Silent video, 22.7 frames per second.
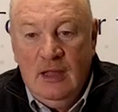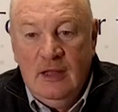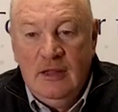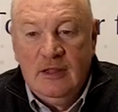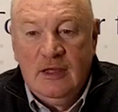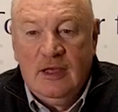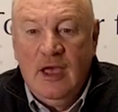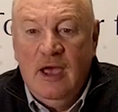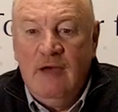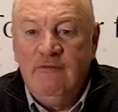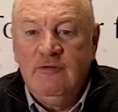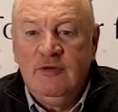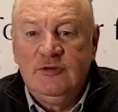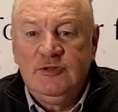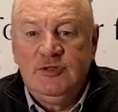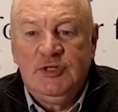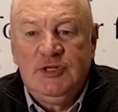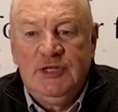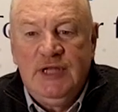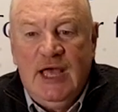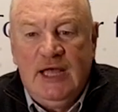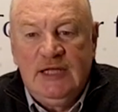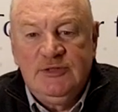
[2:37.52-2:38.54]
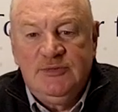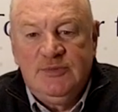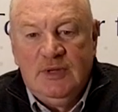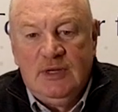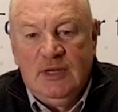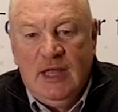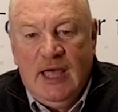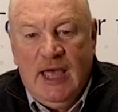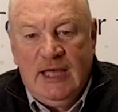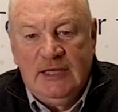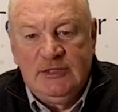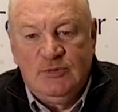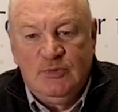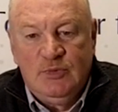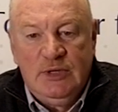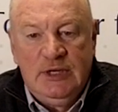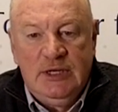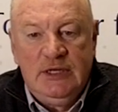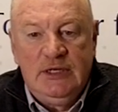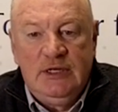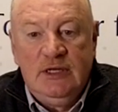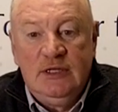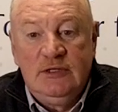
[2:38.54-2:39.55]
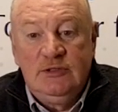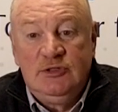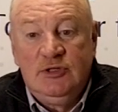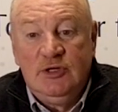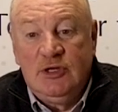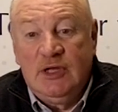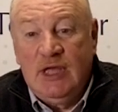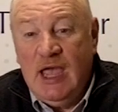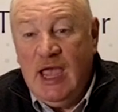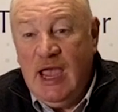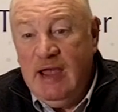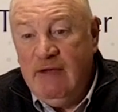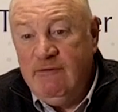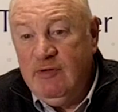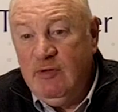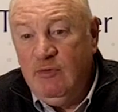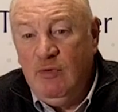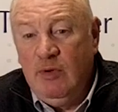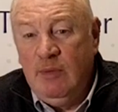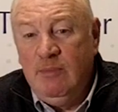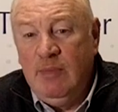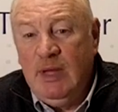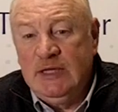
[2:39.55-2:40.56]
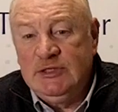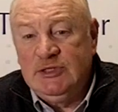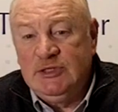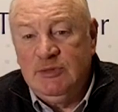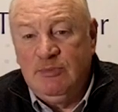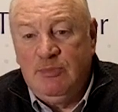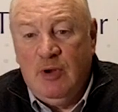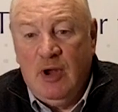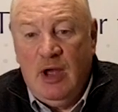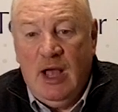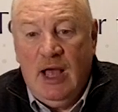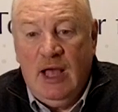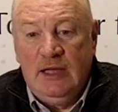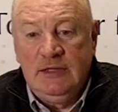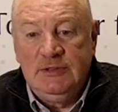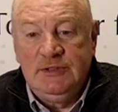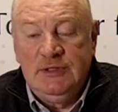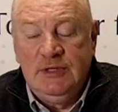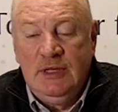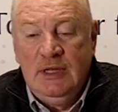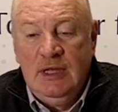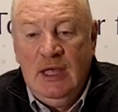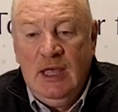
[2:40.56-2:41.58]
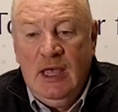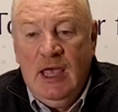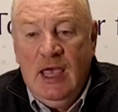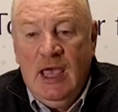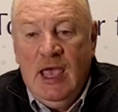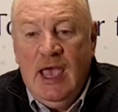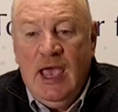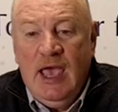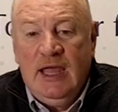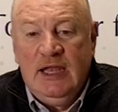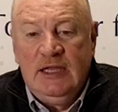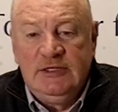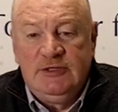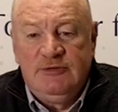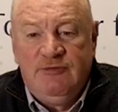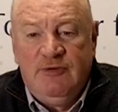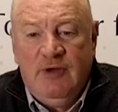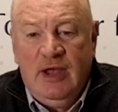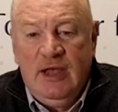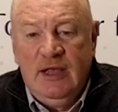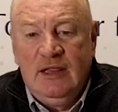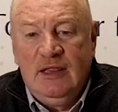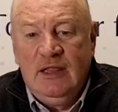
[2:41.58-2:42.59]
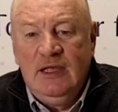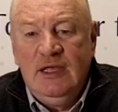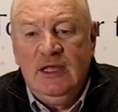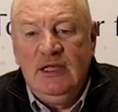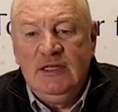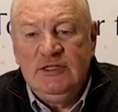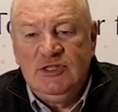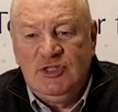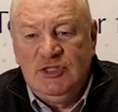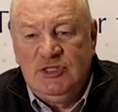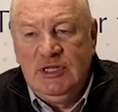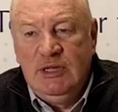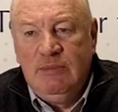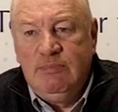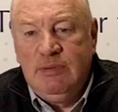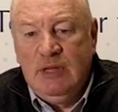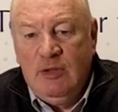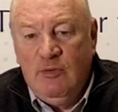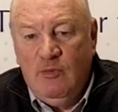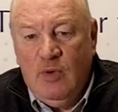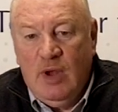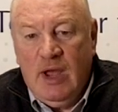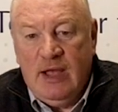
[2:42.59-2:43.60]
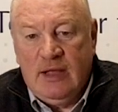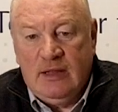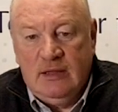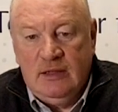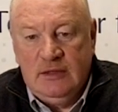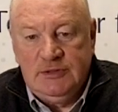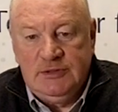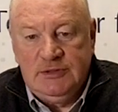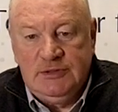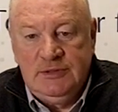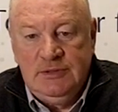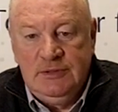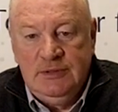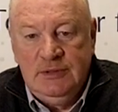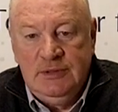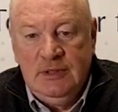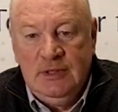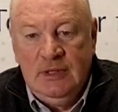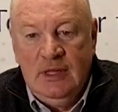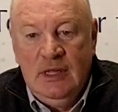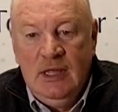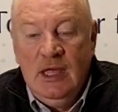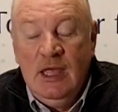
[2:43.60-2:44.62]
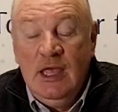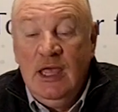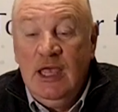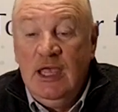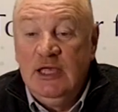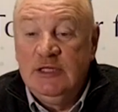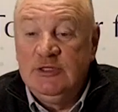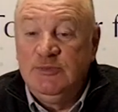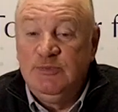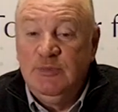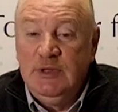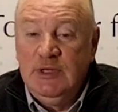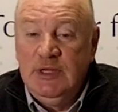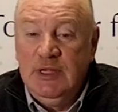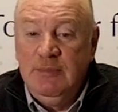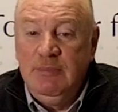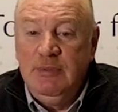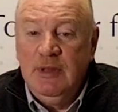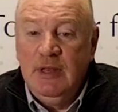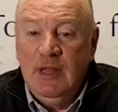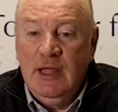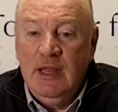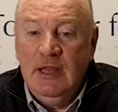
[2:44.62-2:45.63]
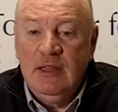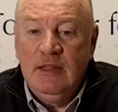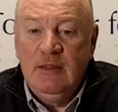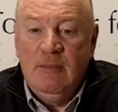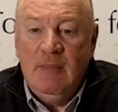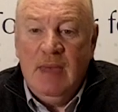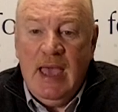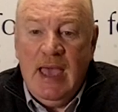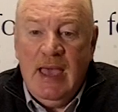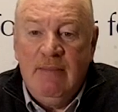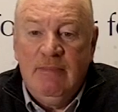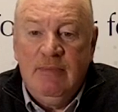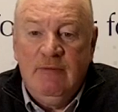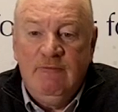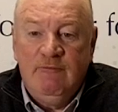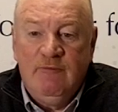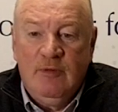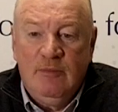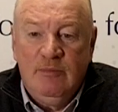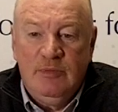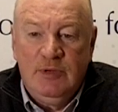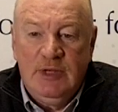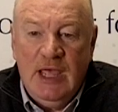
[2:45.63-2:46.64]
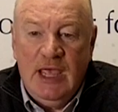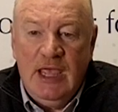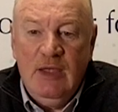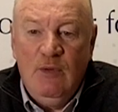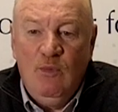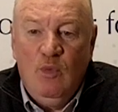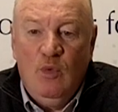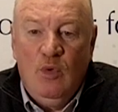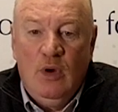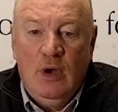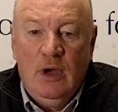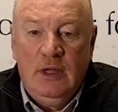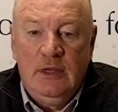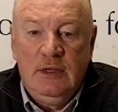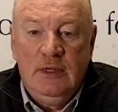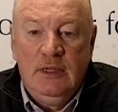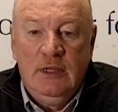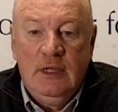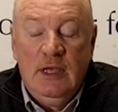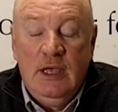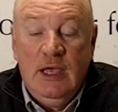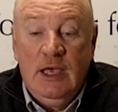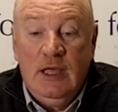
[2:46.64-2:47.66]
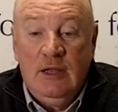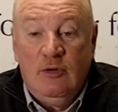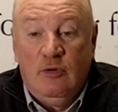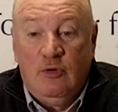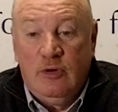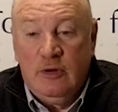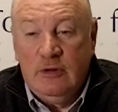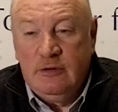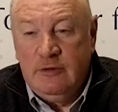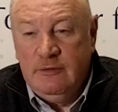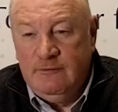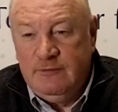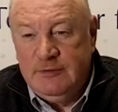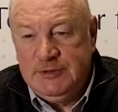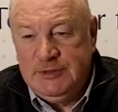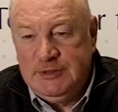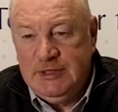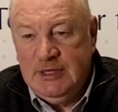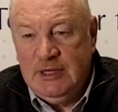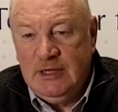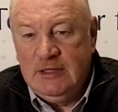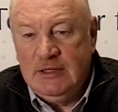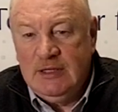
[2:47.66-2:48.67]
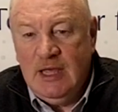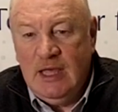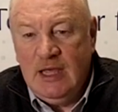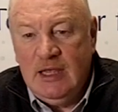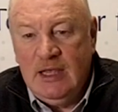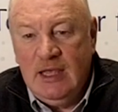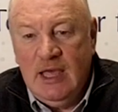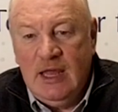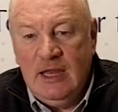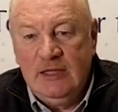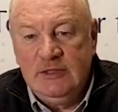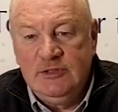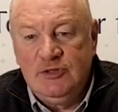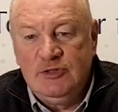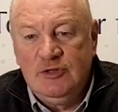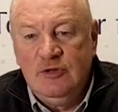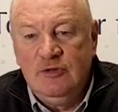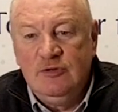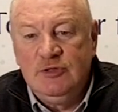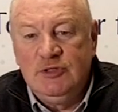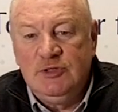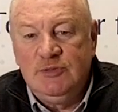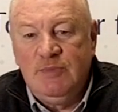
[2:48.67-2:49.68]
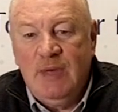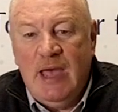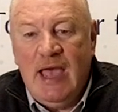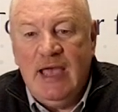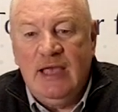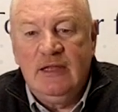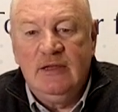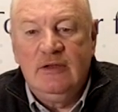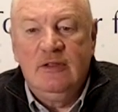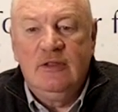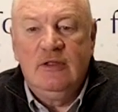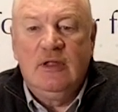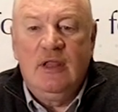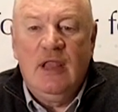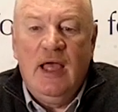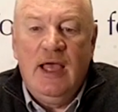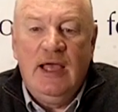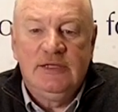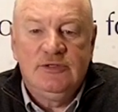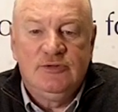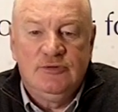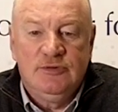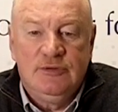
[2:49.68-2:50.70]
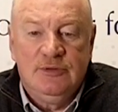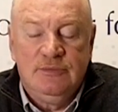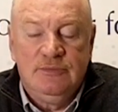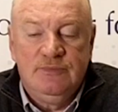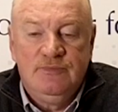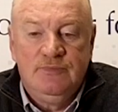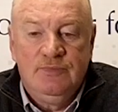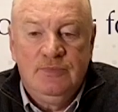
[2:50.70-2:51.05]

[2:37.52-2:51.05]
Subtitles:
The governor's announcement last week took everyone by surprise and is frankly simply reckless. He has manipulated the map from day one in order to facilitate getting students back into the classroom,